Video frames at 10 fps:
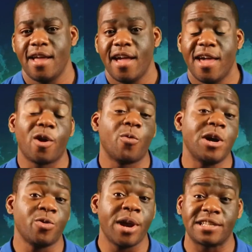And on
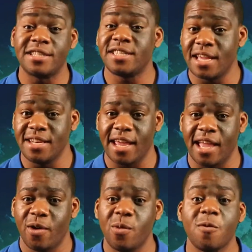Resurrection
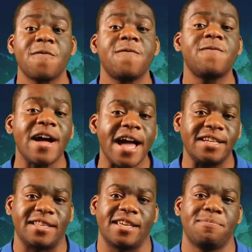Sunday, we will finally